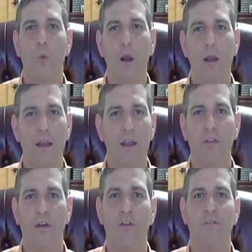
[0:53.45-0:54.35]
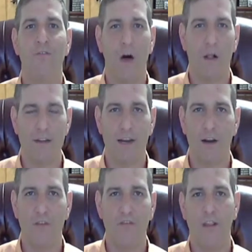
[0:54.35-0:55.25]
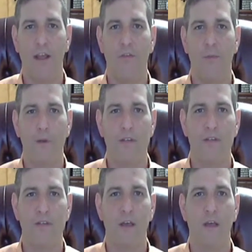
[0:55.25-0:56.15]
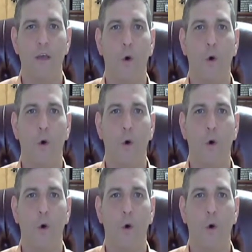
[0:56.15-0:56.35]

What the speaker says: we're either voluntary philanthropists